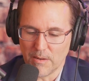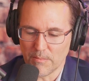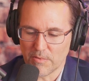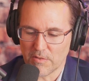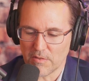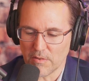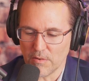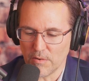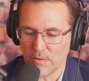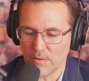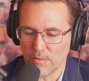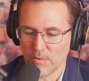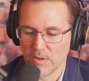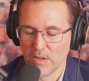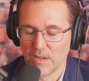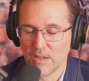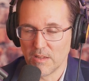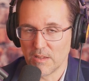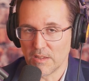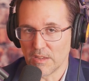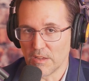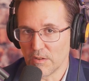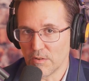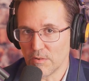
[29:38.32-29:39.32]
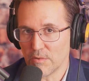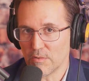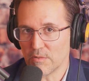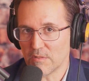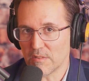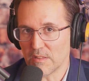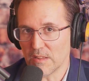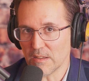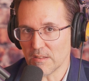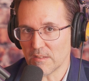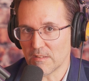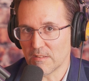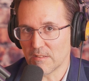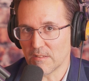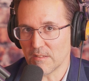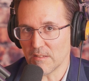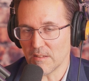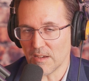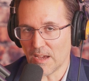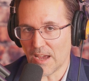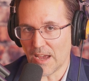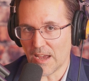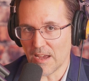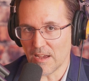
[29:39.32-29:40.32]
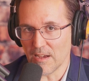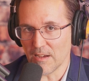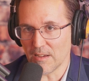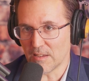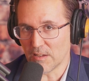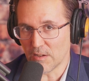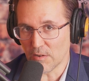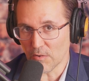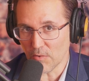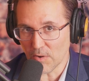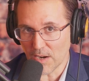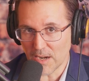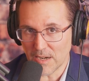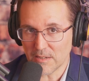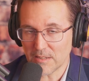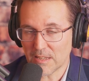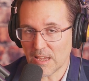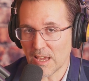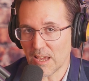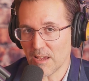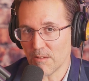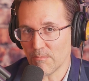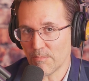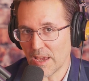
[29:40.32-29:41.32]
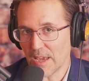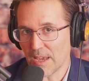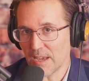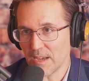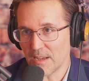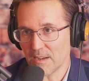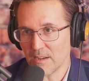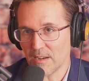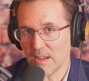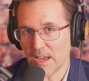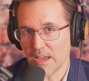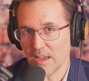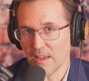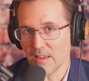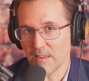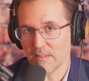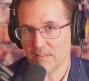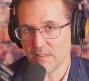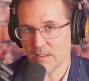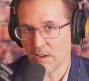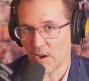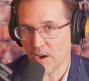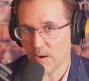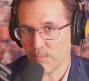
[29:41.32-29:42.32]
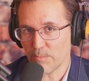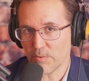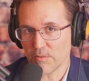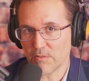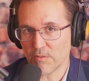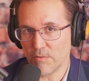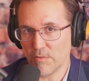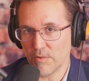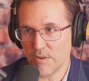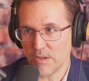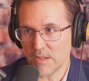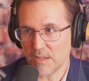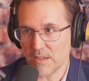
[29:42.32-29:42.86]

So use this year-end campaign as an opportunity